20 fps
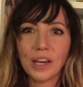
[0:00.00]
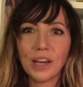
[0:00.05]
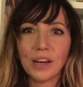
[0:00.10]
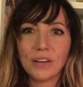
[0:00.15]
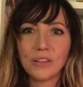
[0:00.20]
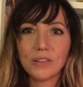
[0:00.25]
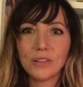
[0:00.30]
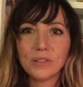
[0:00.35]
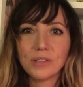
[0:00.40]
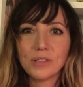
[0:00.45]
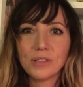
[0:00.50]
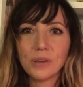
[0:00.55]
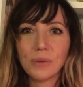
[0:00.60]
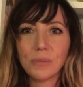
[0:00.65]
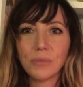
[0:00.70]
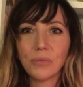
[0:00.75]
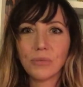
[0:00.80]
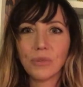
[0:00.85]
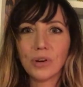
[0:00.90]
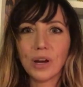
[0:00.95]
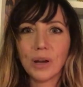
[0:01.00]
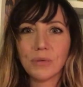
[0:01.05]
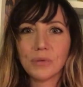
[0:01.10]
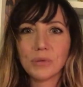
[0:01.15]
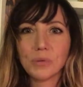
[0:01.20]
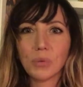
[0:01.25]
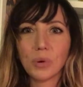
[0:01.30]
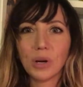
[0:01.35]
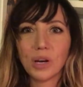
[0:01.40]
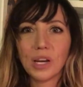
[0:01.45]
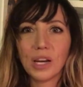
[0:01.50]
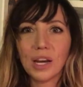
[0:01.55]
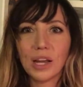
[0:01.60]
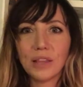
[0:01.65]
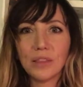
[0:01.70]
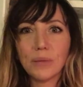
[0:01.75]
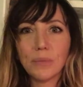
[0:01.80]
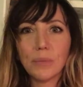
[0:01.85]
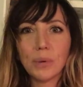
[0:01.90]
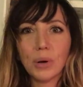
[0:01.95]
I don't know, some when I was working
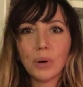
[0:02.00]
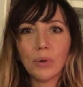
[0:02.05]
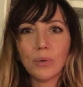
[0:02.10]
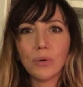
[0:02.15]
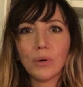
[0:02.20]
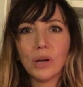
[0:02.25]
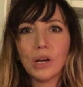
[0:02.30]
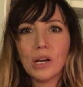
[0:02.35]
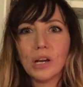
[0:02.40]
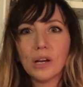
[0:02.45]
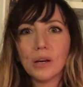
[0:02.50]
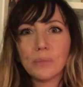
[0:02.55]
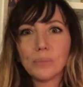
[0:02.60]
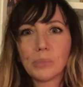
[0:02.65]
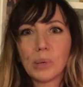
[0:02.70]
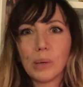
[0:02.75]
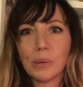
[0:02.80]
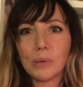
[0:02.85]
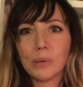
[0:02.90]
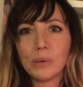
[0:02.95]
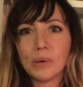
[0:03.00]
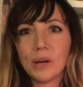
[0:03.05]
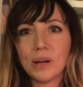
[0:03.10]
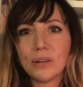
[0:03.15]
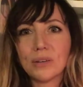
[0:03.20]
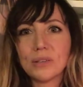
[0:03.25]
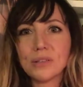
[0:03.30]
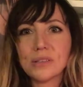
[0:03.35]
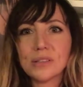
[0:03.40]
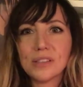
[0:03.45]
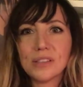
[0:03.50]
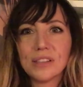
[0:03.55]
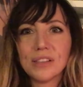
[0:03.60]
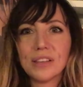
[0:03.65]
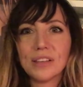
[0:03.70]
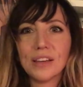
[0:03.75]
on the boat, probably when I was